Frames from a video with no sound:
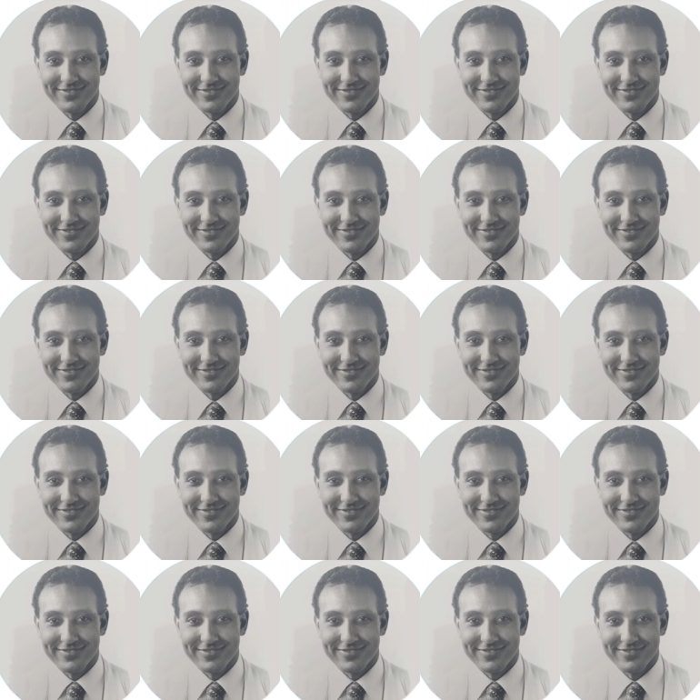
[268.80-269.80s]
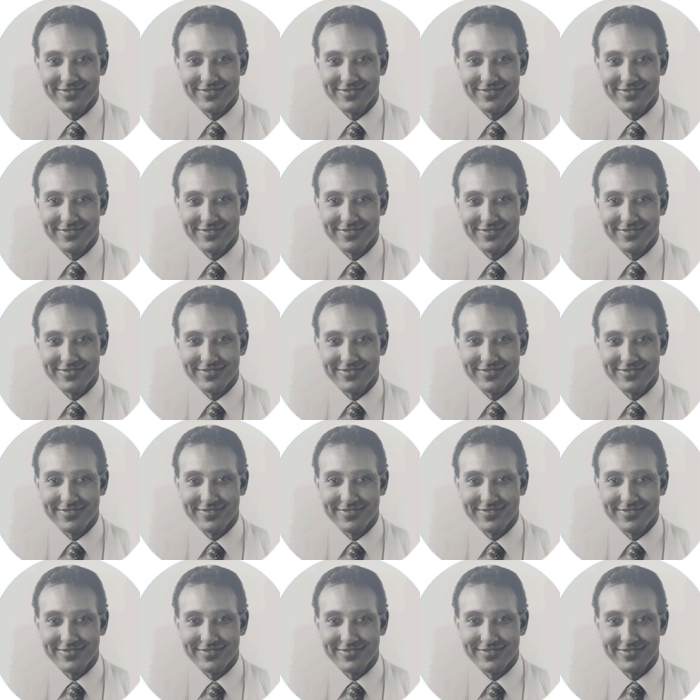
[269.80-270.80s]

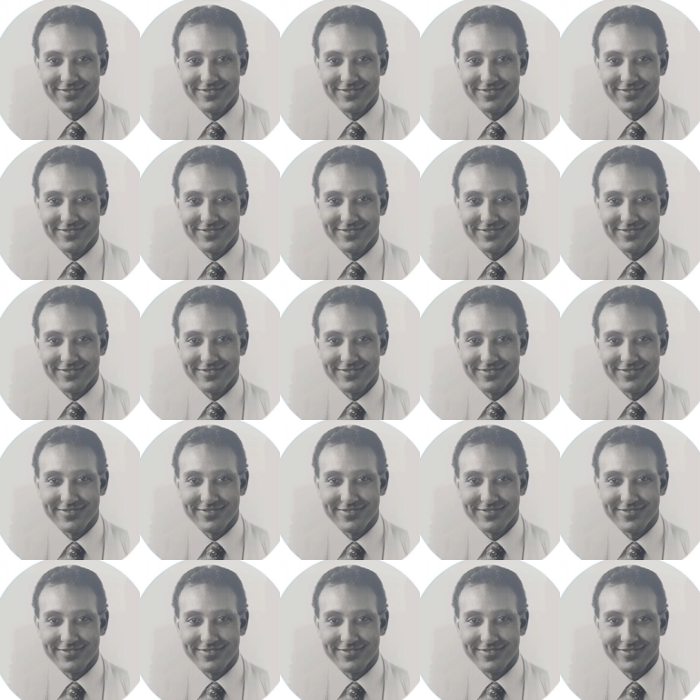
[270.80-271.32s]
This is a still picture; no speech is visible.